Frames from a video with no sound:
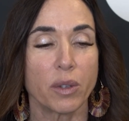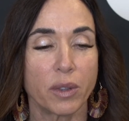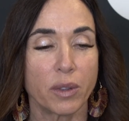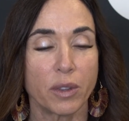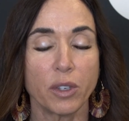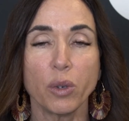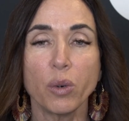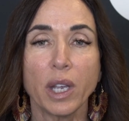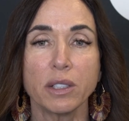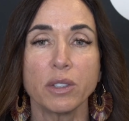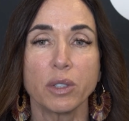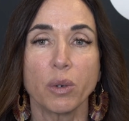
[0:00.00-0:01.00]
you
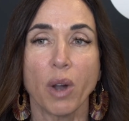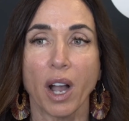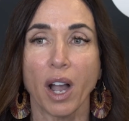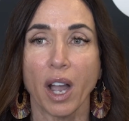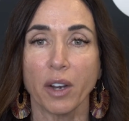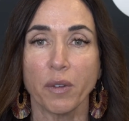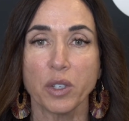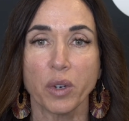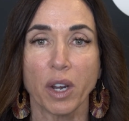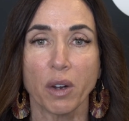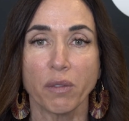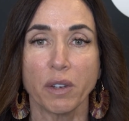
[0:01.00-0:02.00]
can do a HydraFacial
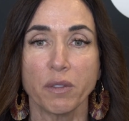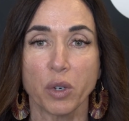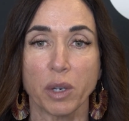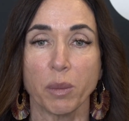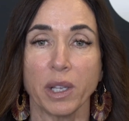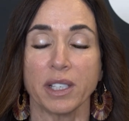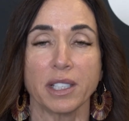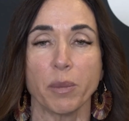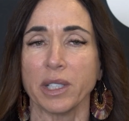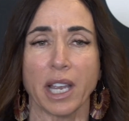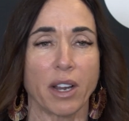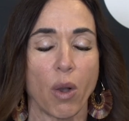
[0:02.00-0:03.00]
Keravive treatment that
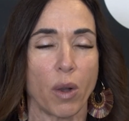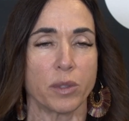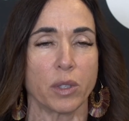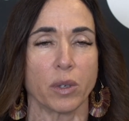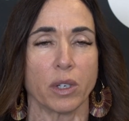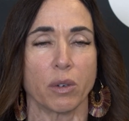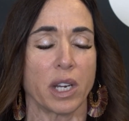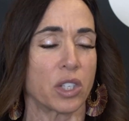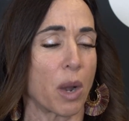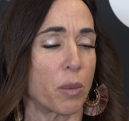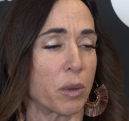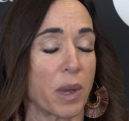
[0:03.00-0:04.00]
someone's like, oh, I'm doing a great
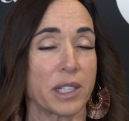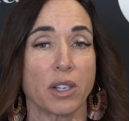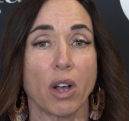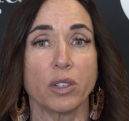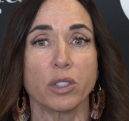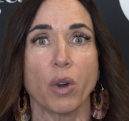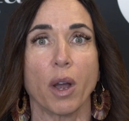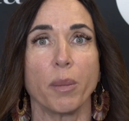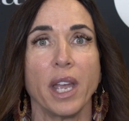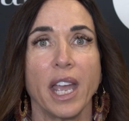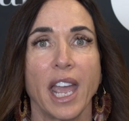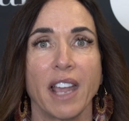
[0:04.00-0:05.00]
job with my salt scrub.
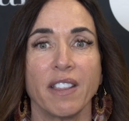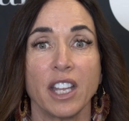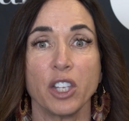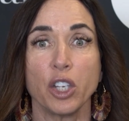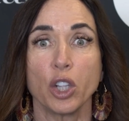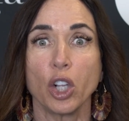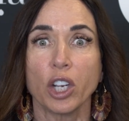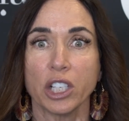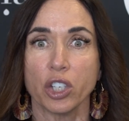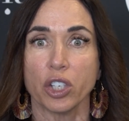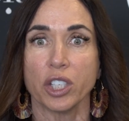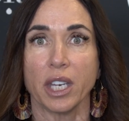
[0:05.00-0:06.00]
And then you look
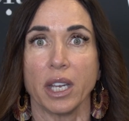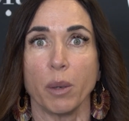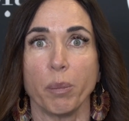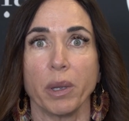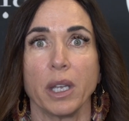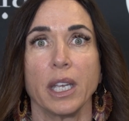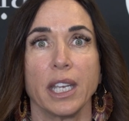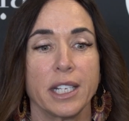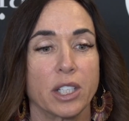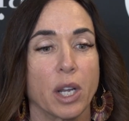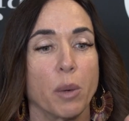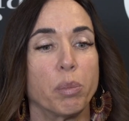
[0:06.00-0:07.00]
at your tip, it's
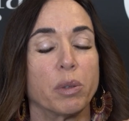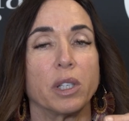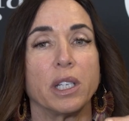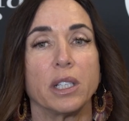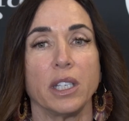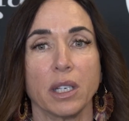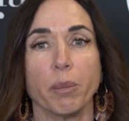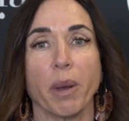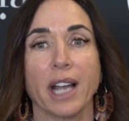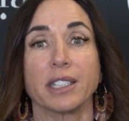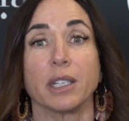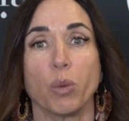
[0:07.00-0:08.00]
completely
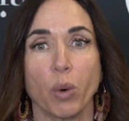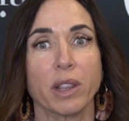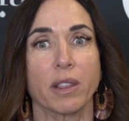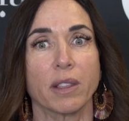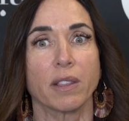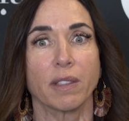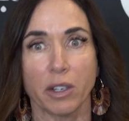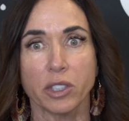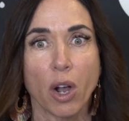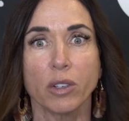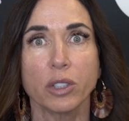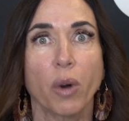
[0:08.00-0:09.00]
compacted with their
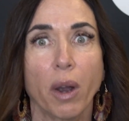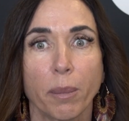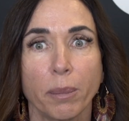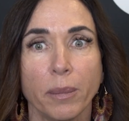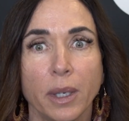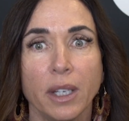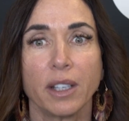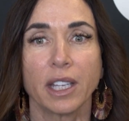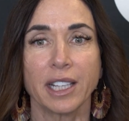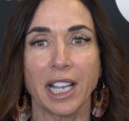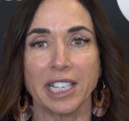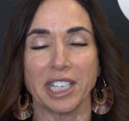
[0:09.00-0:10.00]
salt scrub
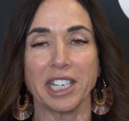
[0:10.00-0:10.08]
that they didn't